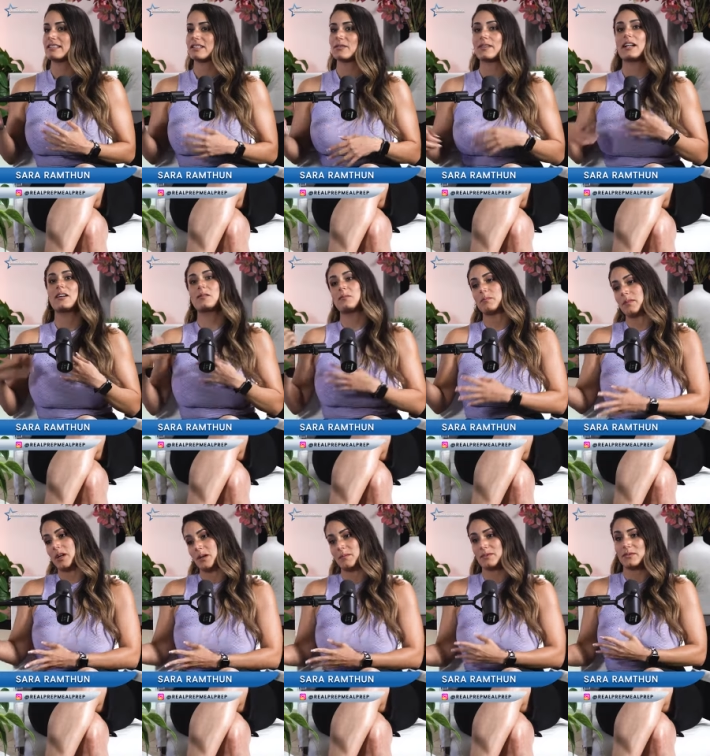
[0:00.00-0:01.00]
So now
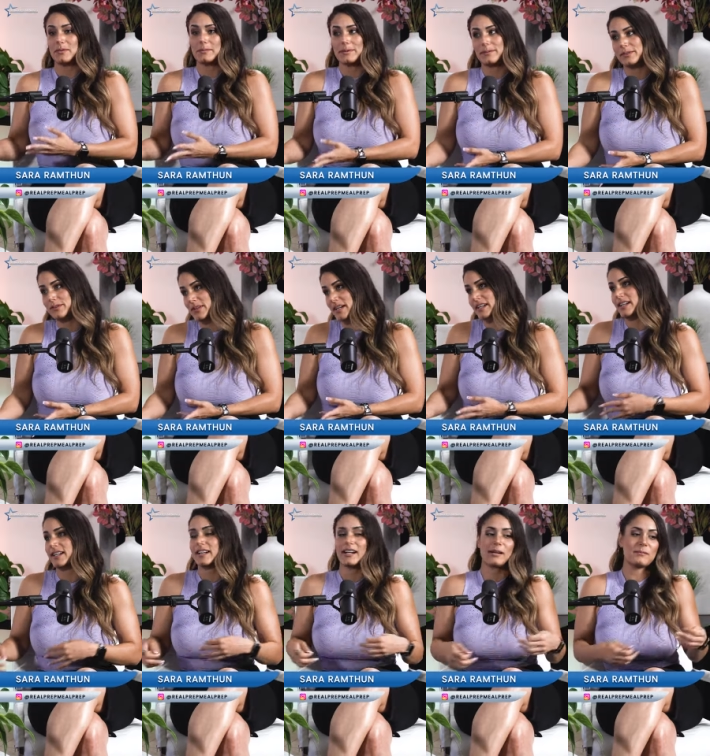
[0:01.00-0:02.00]
mom's swimming with Drayden
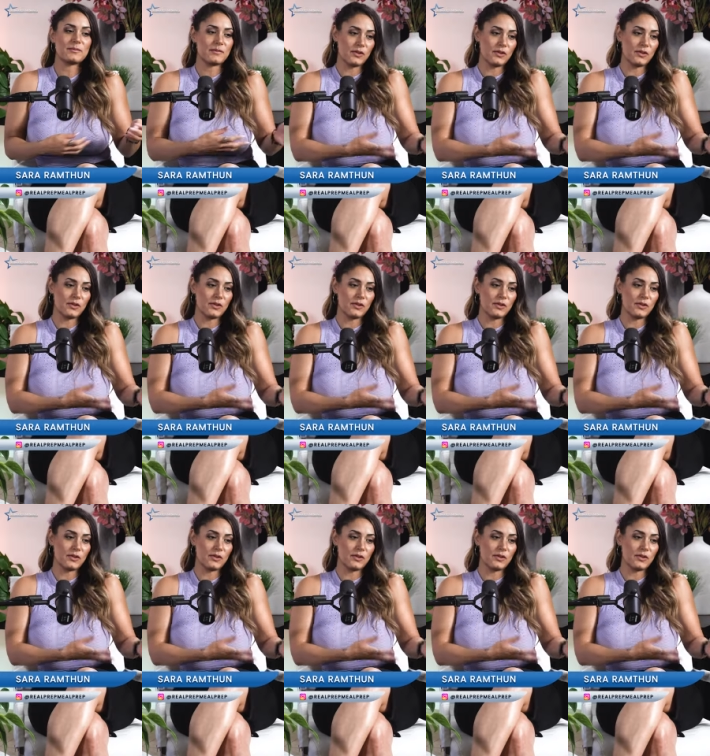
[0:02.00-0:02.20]
and I'm